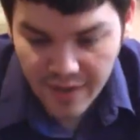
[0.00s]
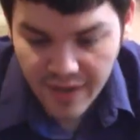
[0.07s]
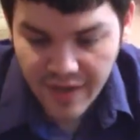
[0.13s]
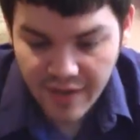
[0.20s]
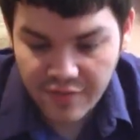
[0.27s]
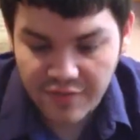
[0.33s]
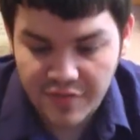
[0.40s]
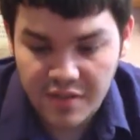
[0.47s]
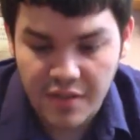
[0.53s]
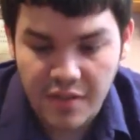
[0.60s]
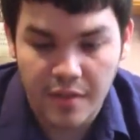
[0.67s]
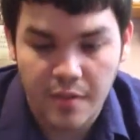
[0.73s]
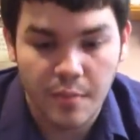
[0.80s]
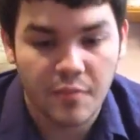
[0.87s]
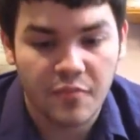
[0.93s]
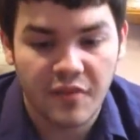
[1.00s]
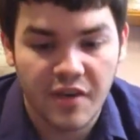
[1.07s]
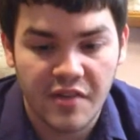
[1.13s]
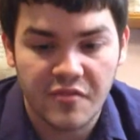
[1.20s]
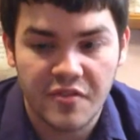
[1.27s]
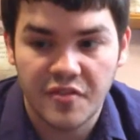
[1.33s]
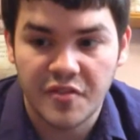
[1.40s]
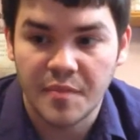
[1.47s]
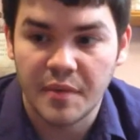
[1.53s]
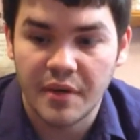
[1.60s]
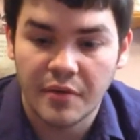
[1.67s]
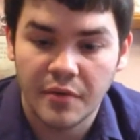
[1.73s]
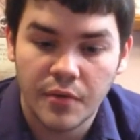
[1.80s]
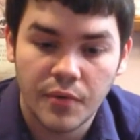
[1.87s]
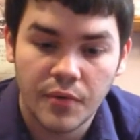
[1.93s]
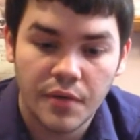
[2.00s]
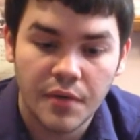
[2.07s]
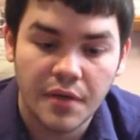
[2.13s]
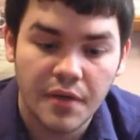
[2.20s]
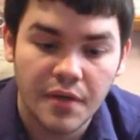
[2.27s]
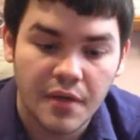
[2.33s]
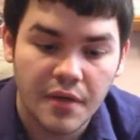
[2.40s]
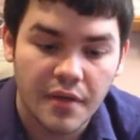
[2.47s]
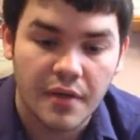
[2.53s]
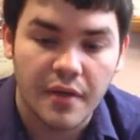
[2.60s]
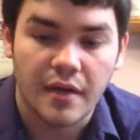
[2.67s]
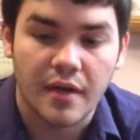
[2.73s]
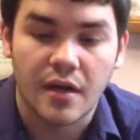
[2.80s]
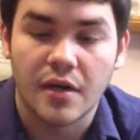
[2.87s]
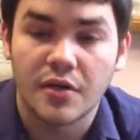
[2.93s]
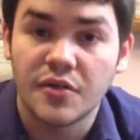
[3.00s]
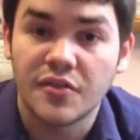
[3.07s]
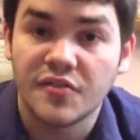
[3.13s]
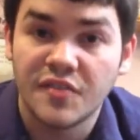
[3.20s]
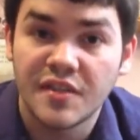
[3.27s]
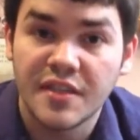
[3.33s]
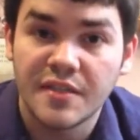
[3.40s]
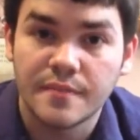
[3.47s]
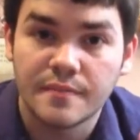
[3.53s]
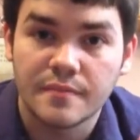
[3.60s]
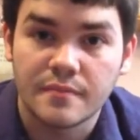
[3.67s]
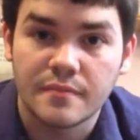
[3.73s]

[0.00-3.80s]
we have some 550 paracord, 100 feet.